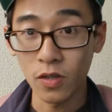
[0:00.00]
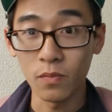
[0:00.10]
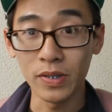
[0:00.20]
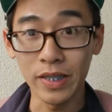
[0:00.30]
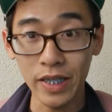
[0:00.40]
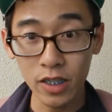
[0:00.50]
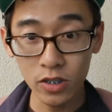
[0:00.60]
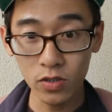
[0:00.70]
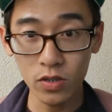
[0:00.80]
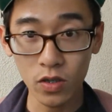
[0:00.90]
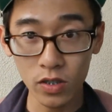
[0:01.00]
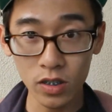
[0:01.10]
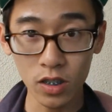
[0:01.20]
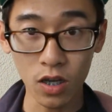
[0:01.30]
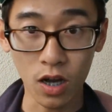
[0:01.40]
But didn't you notice
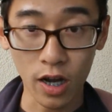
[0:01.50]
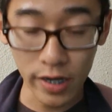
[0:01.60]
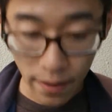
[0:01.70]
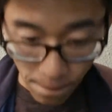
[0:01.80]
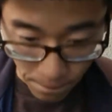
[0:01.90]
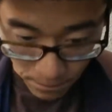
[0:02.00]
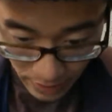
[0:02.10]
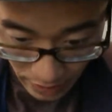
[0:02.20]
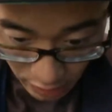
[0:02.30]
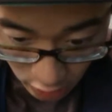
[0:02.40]
the heart I made